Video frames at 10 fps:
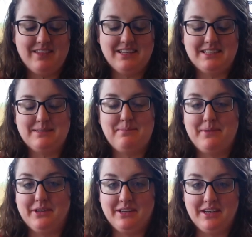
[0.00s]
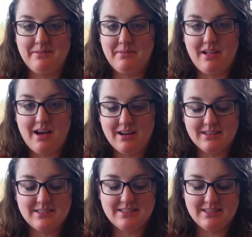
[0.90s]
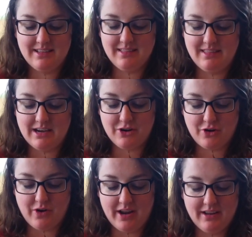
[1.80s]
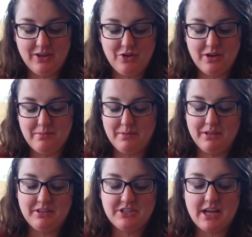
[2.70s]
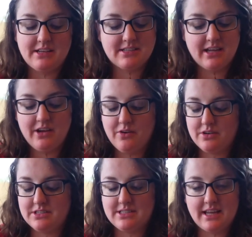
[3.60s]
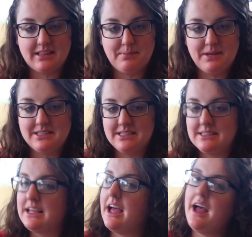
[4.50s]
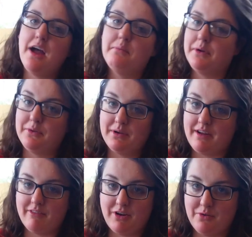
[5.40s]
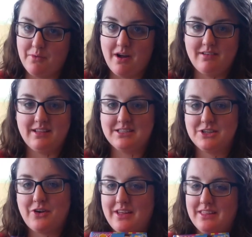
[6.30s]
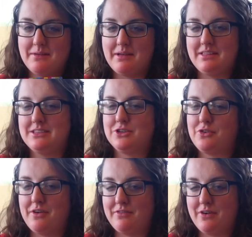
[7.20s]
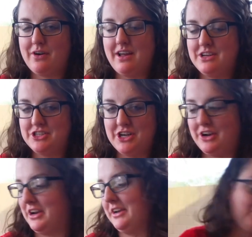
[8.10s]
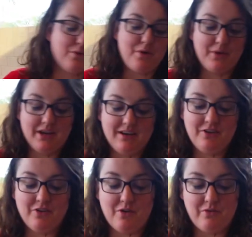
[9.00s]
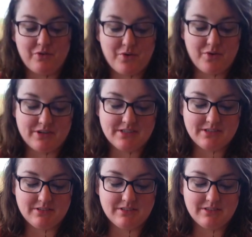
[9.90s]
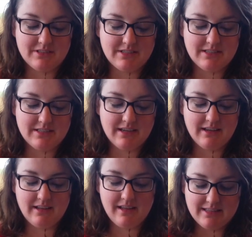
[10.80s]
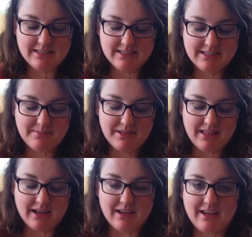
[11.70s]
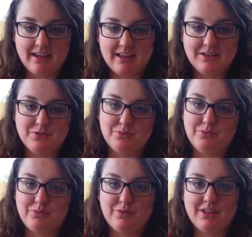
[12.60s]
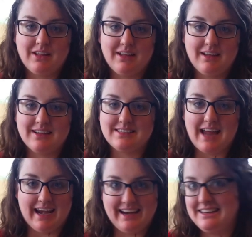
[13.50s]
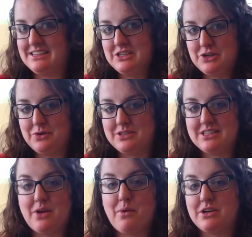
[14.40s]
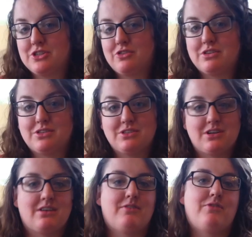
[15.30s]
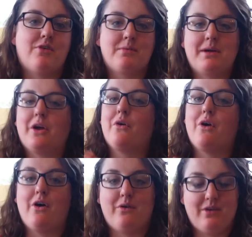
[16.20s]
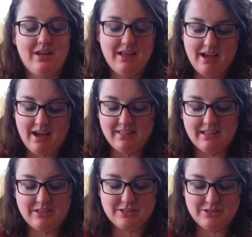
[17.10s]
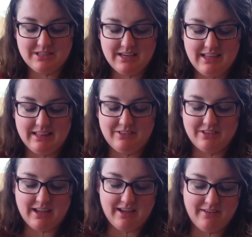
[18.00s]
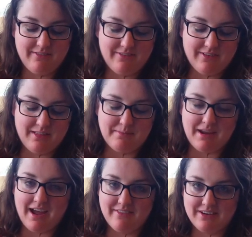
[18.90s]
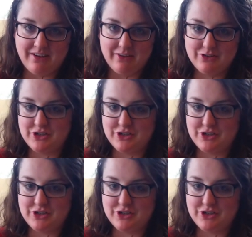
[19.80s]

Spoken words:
these building blocks that are great. You can build a jet ski or just take the pieces and build whatever you want. That's the great thing about these. They're great for engineering. Growing your own crystals. This is something that could get kids really excited to do as they watch the crystals start to form and grow. I thought this was a neat little kit for them to have at Dollar